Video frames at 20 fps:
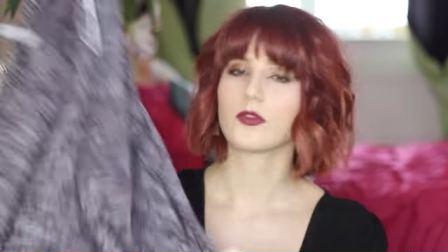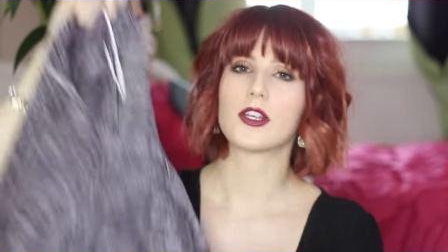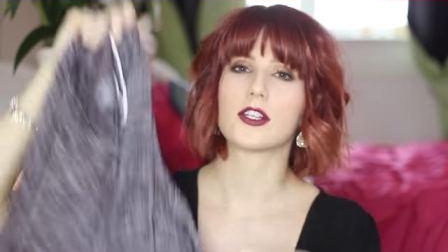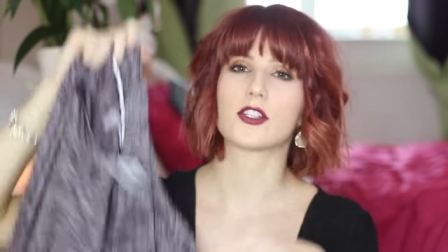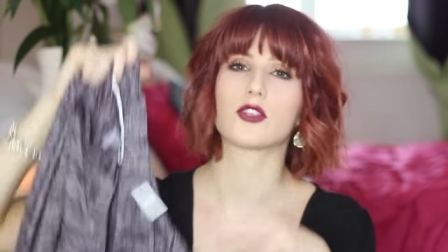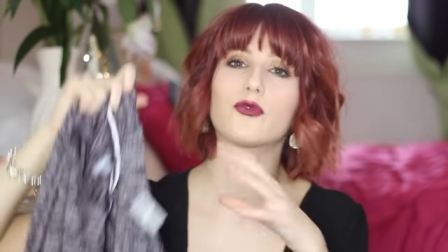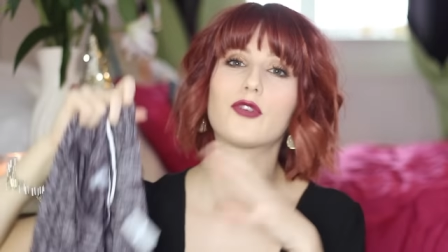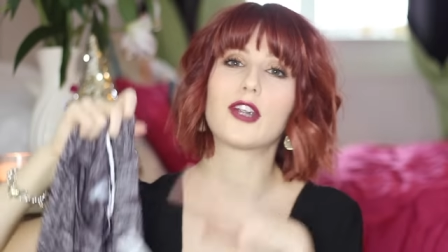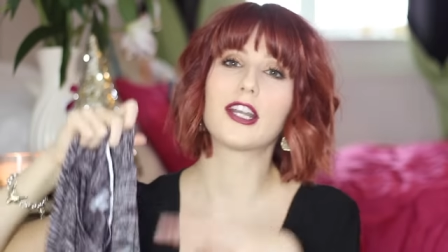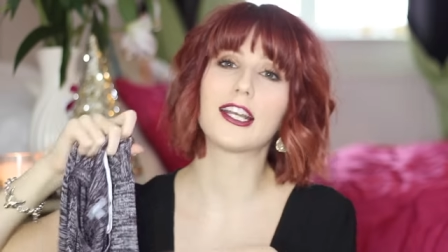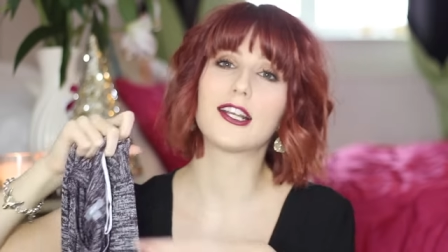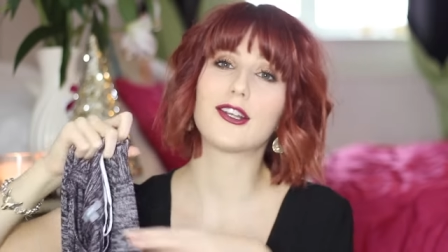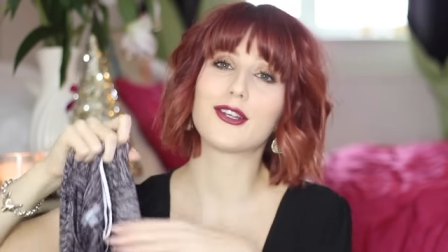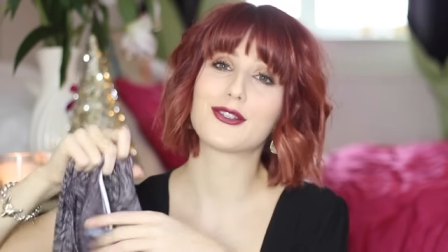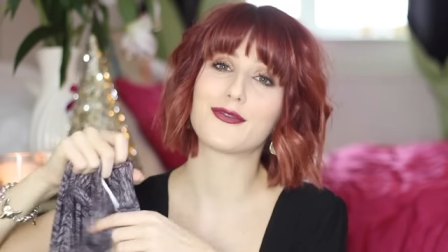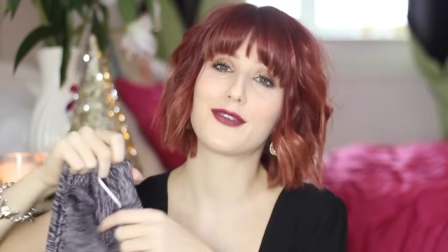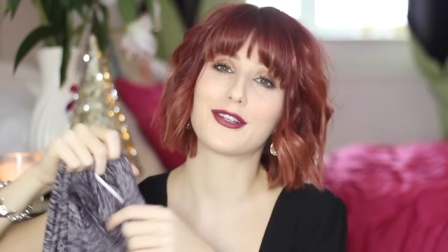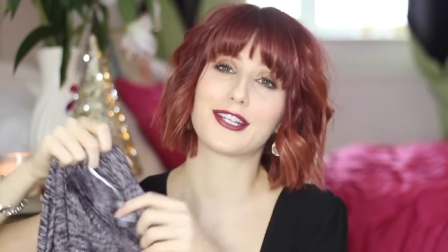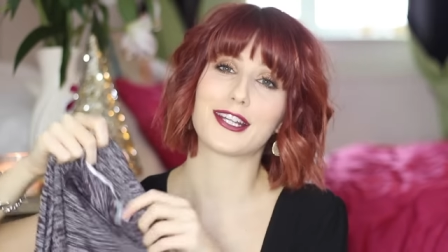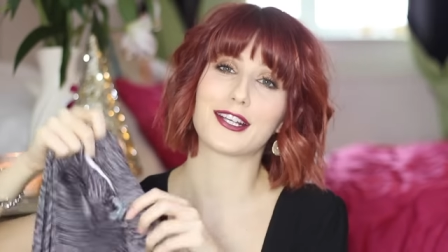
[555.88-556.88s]
It's a really
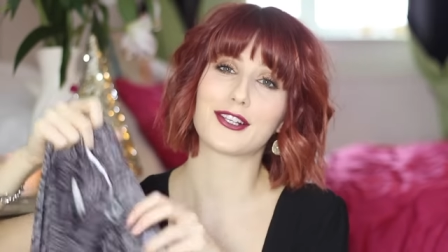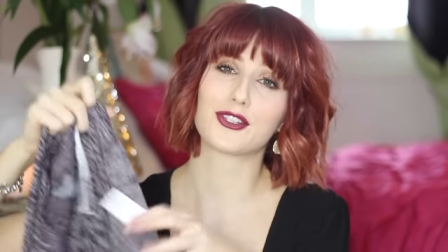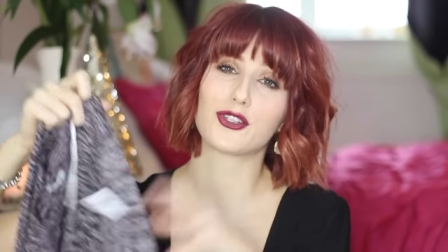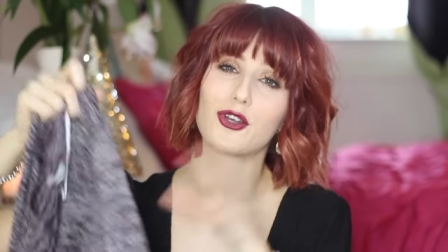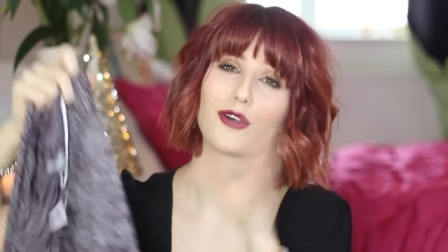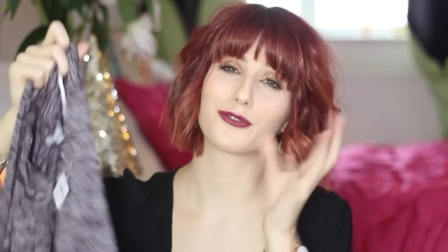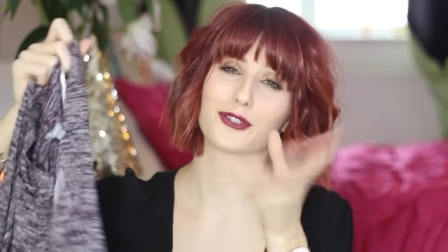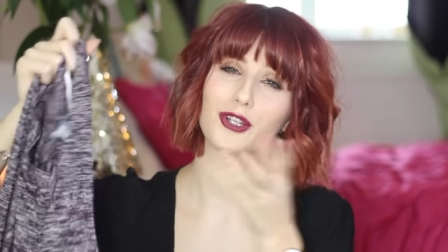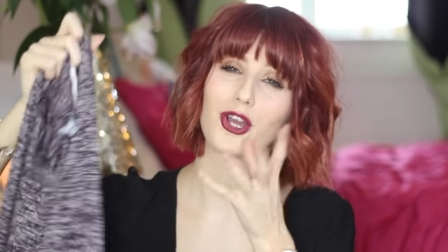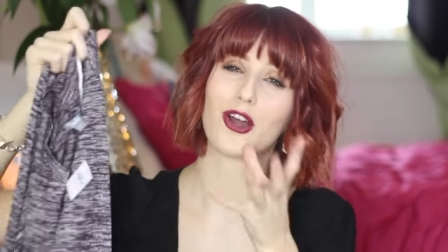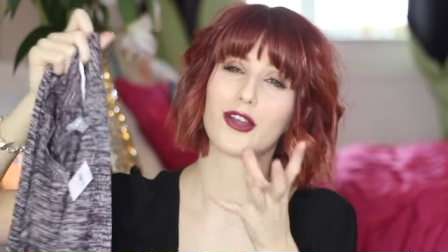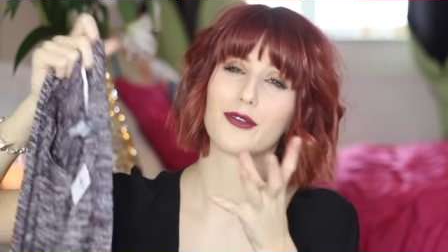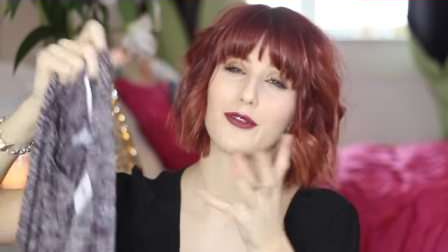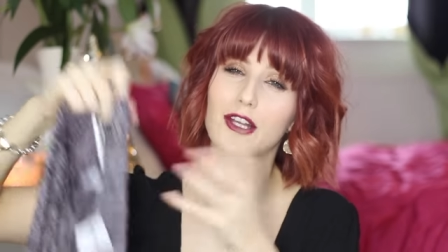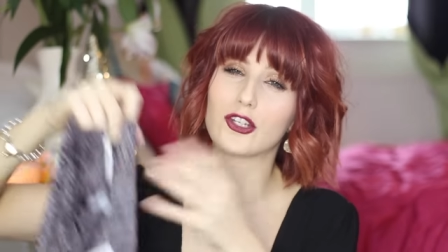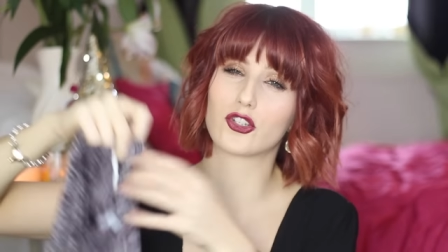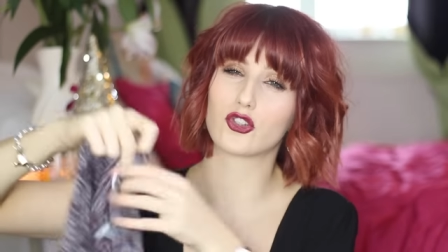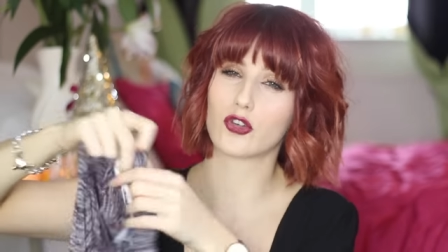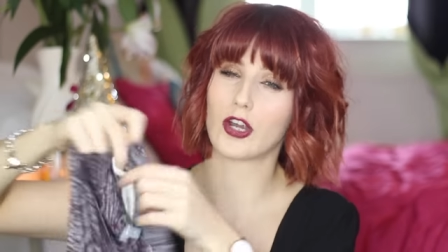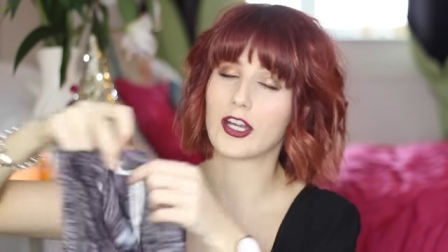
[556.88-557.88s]
loose fitting, soft kind of
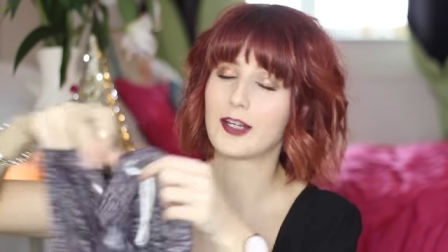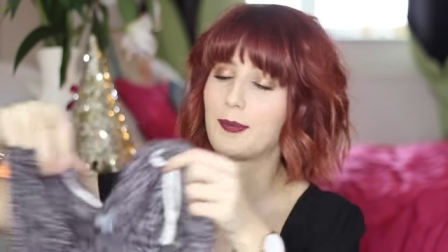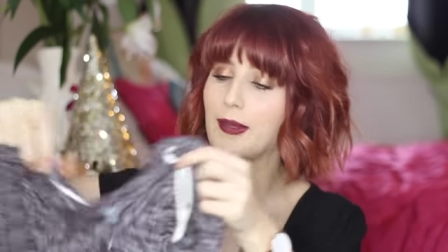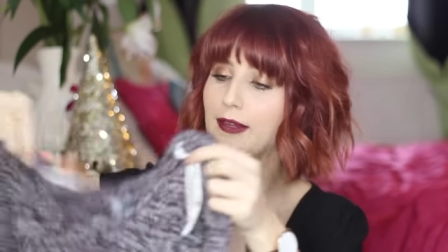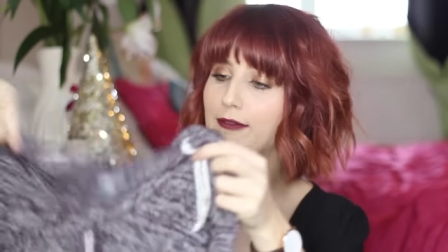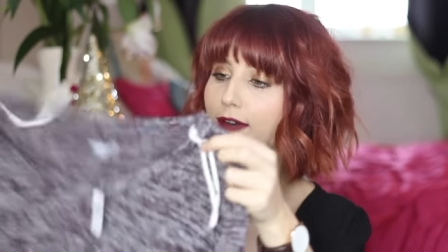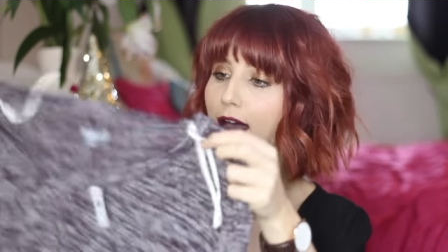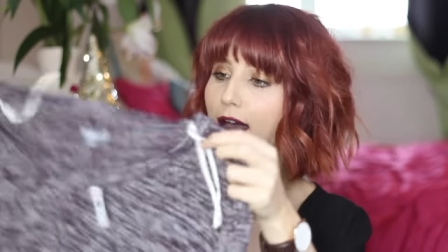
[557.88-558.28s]
like drapey